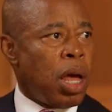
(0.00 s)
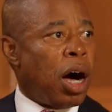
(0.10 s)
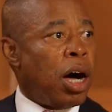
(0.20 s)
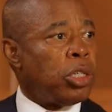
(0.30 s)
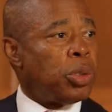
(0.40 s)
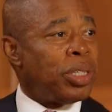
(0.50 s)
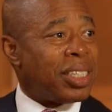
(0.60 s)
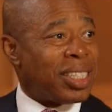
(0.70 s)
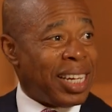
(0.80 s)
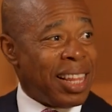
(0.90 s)

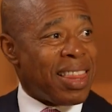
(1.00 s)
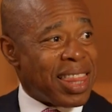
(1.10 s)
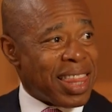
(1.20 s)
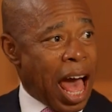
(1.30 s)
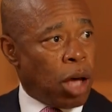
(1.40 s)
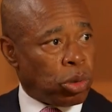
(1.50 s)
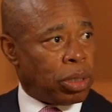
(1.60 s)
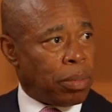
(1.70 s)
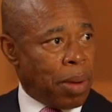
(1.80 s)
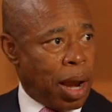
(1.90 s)

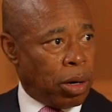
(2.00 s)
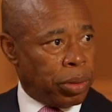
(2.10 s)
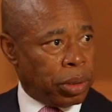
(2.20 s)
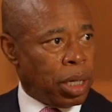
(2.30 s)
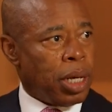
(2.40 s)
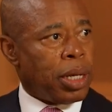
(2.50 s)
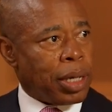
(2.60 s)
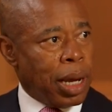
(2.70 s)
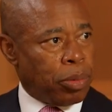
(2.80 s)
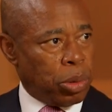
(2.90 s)
110,000 migrants
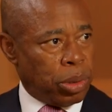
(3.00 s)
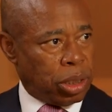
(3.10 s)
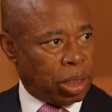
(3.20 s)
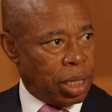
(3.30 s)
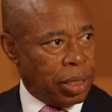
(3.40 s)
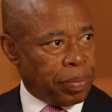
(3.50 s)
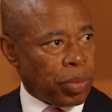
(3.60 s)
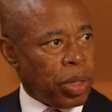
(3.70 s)
came to the city.